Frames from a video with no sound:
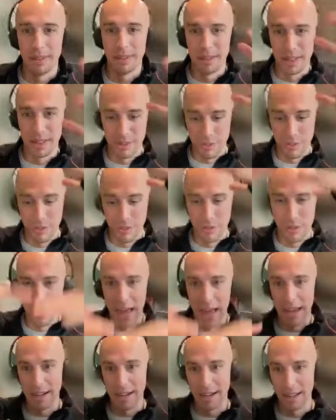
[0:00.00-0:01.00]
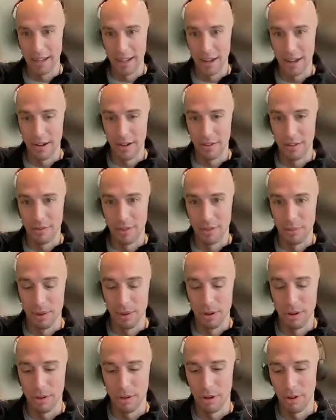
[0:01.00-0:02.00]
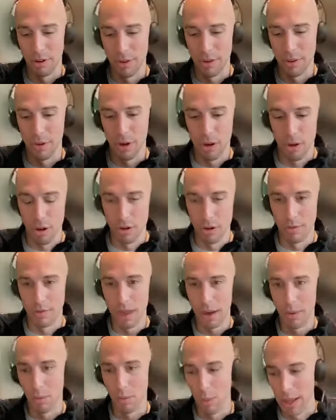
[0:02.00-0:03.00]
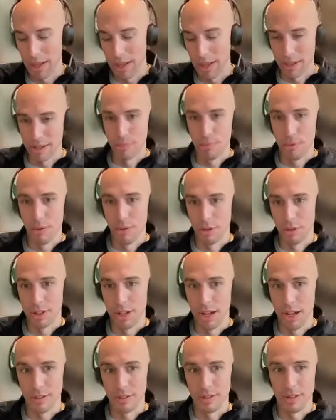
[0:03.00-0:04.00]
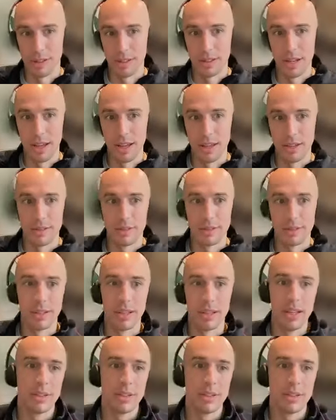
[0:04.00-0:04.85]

is this flattening of the bell curve, and all of that weight gets pushed out to the tails.